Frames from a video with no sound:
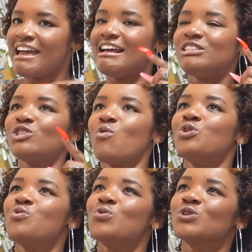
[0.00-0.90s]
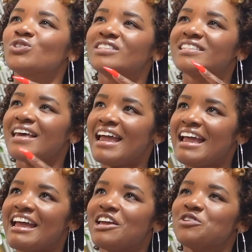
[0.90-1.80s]
And so when you were
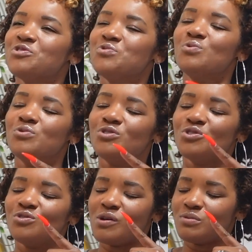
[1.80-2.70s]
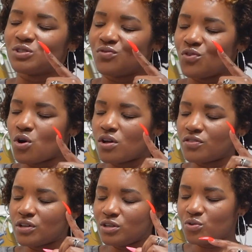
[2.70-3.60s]
saying it was for
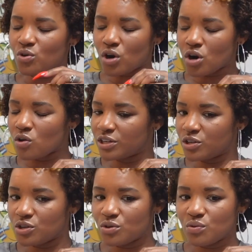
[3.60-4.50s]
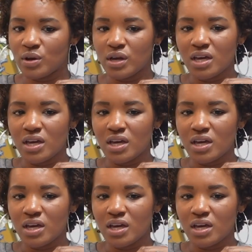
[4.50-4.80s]
the little girl in you,